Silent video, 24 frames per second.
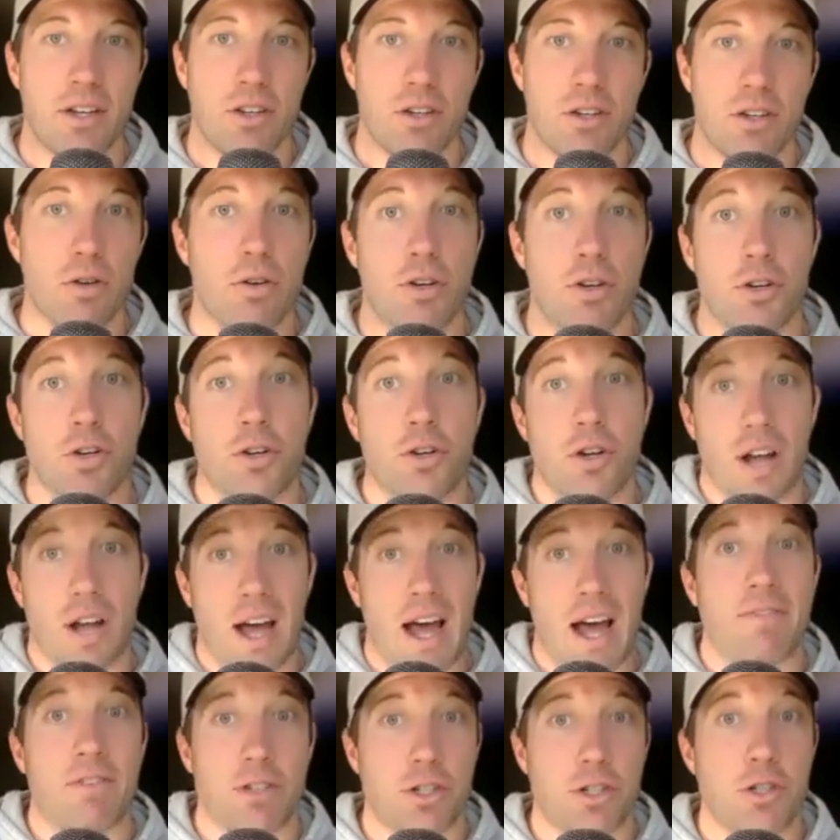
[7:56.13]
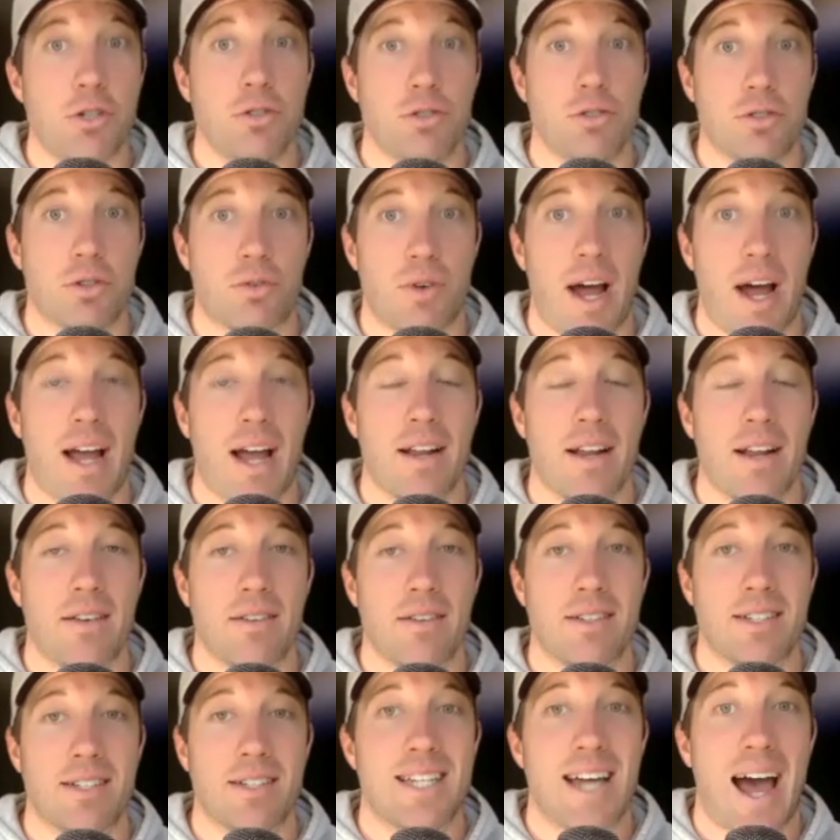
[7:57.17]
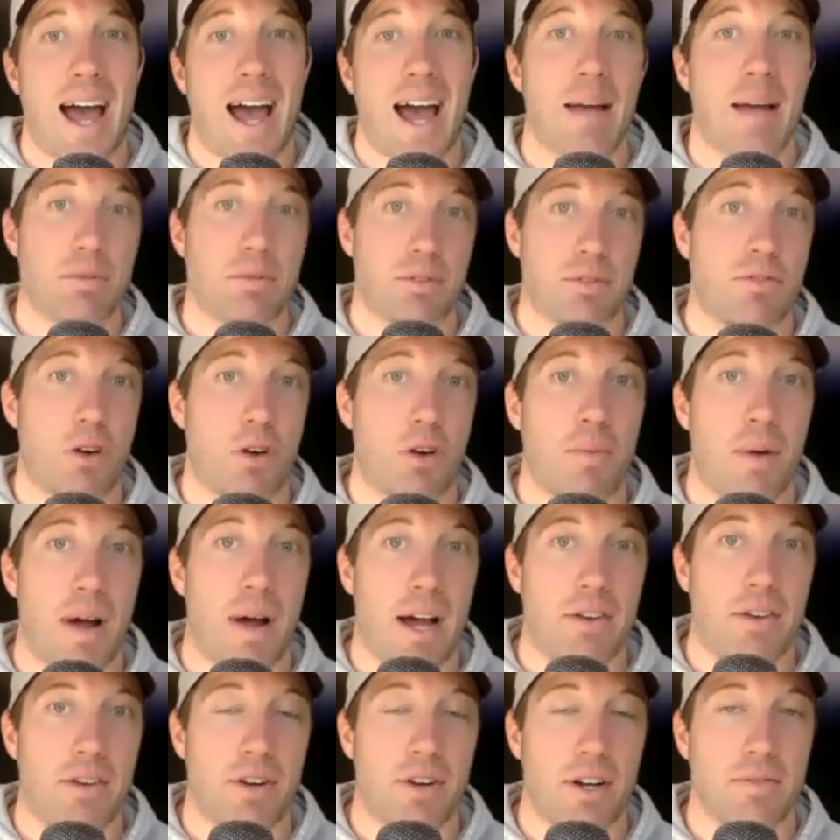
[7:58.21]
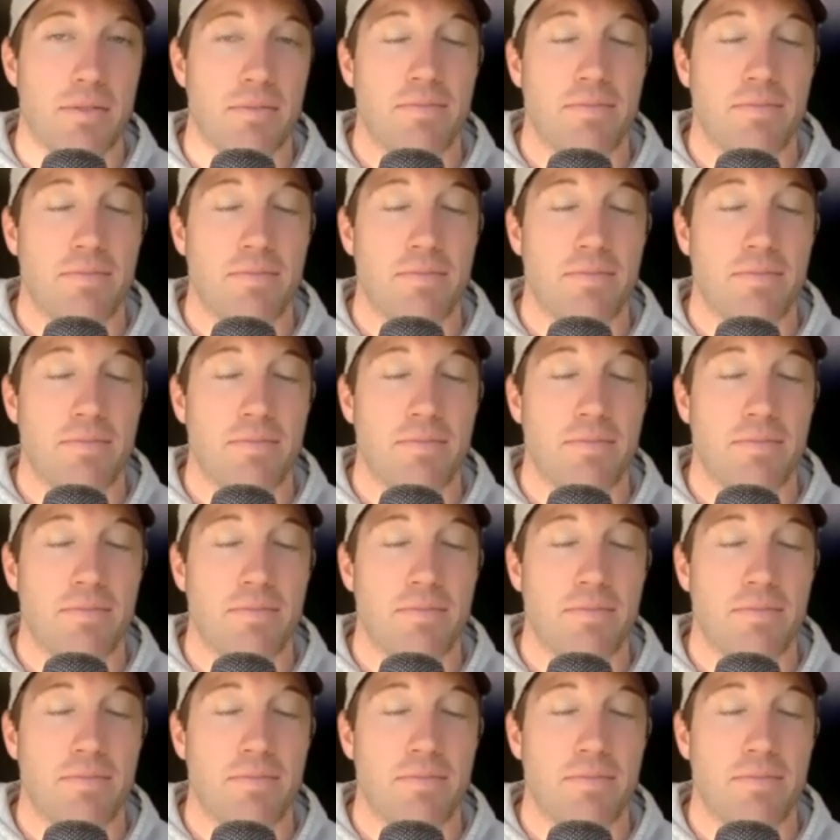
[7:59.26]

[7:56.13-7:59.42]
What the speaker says: you're going to have to choose the right types of carbohydrate.